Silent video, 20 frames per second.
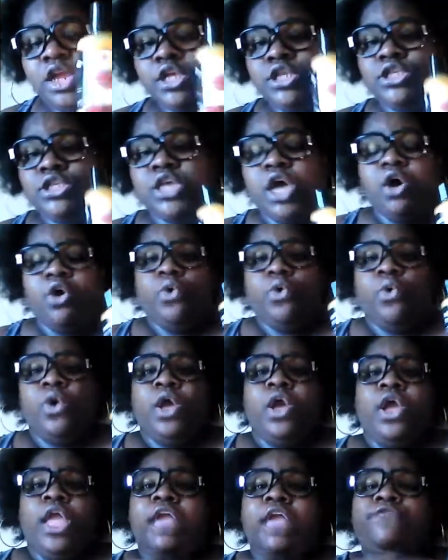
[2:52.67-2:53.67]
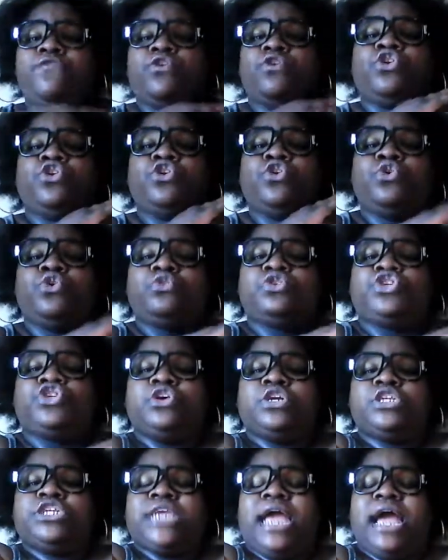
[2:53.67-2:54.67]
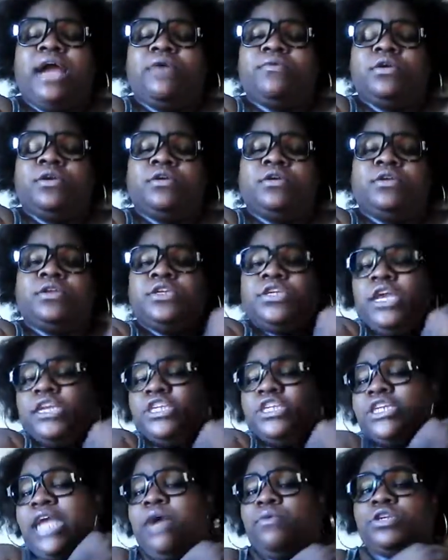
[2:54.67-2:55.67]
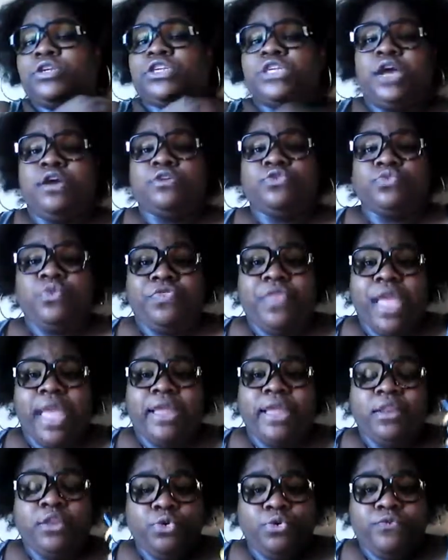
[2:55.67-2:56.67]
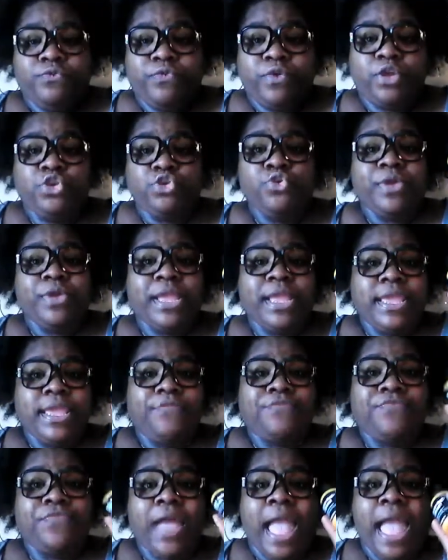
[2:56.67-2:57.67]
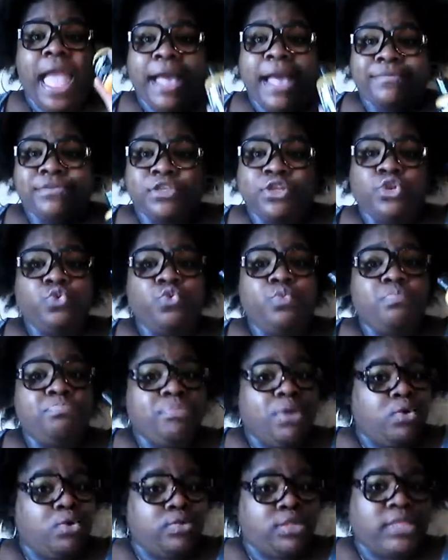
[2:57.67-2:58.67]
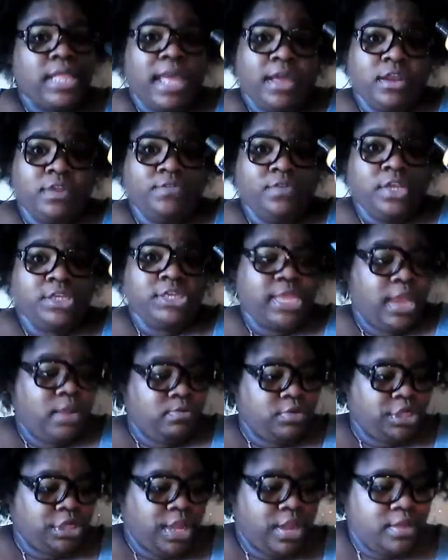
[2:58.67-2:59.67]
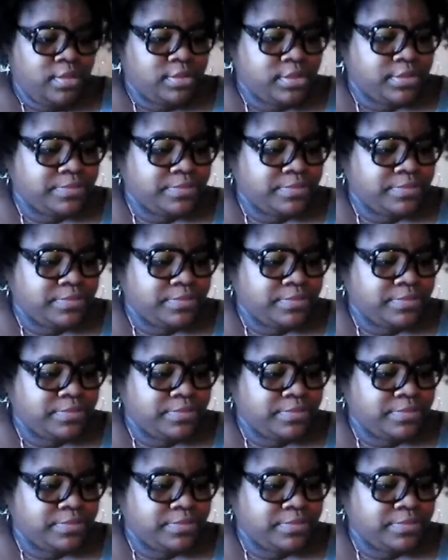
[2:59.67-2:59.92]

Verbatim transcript: So if you use your shower your shower gels with a loofah, you can get the absolute most out of your shower gels.